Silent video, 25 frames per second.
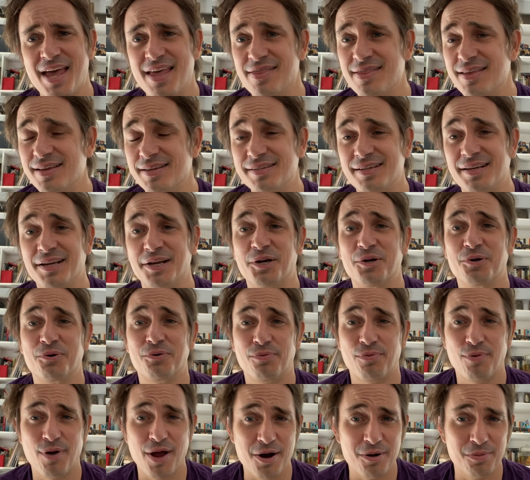this
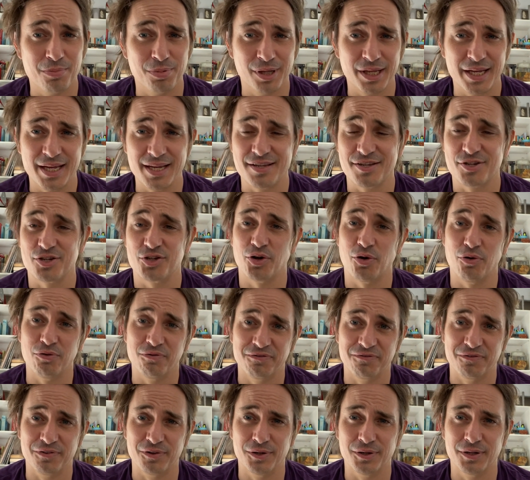incredibly
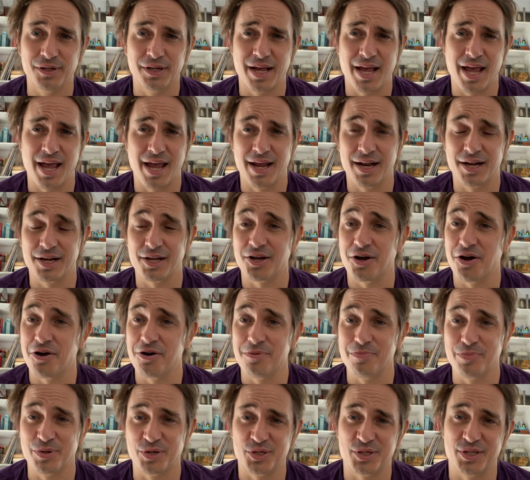soulful and
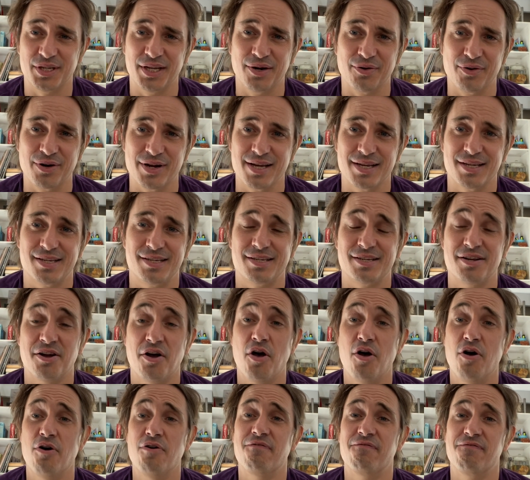kind of mysterious
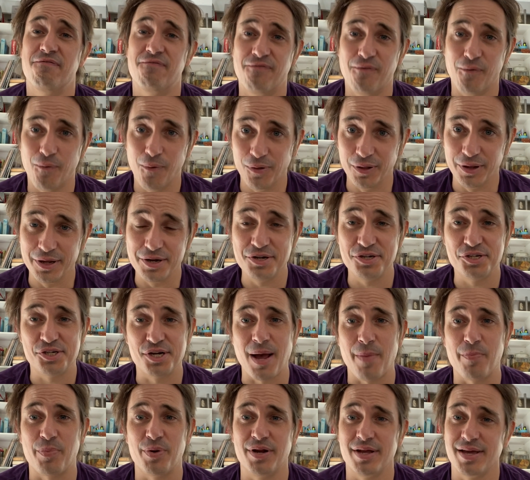fallen
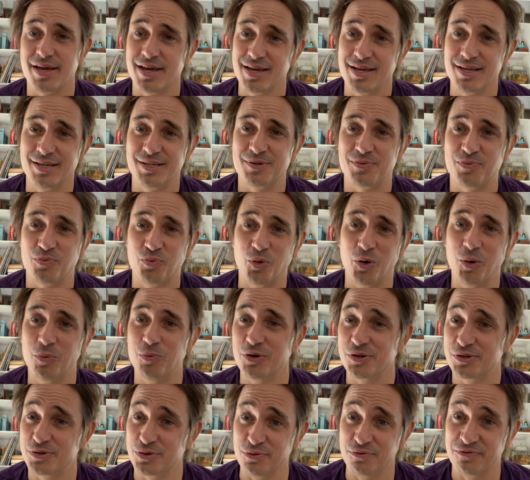Japanese World
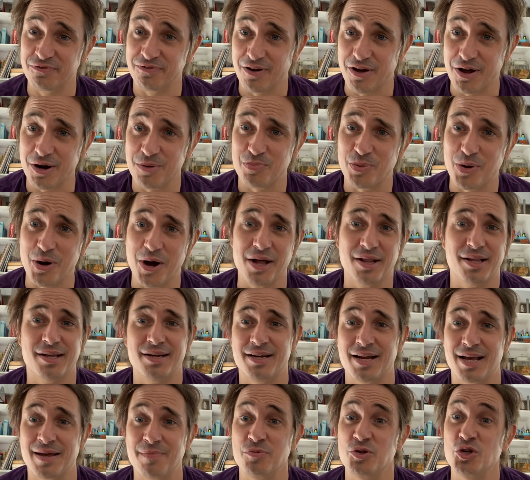War II fighter
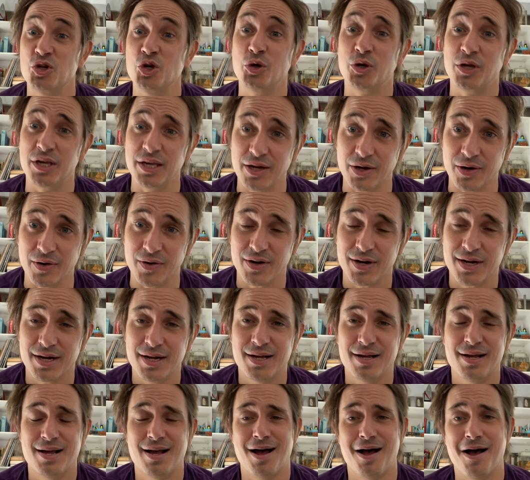pilot named Yukio.
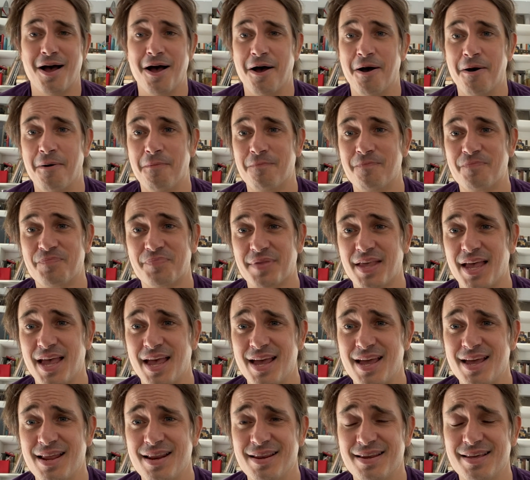
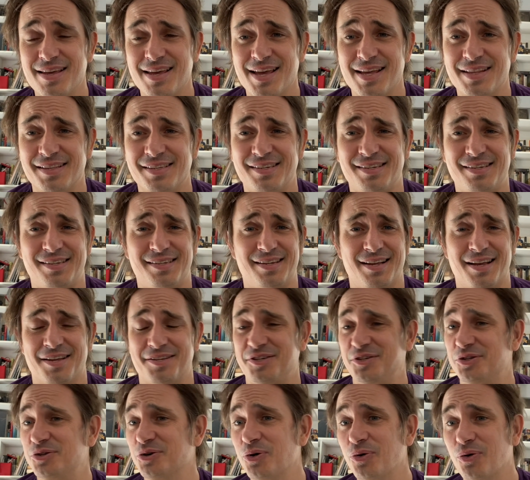And it's a
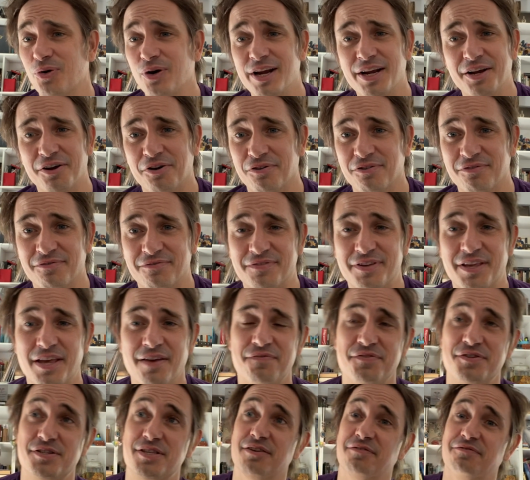story of
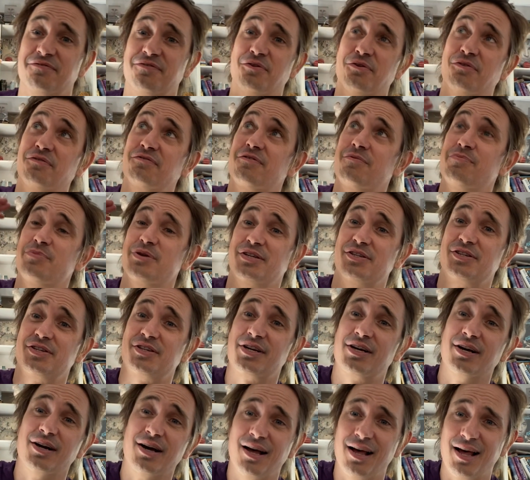gifts that fall from the
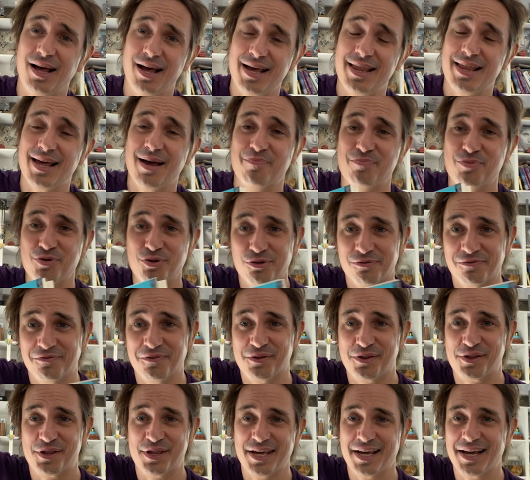sky, that
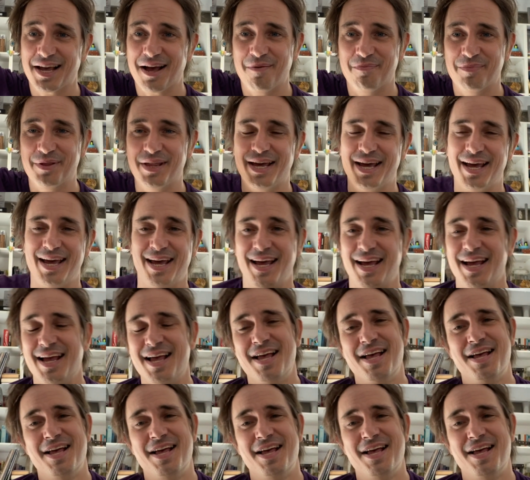beautiful thing up there.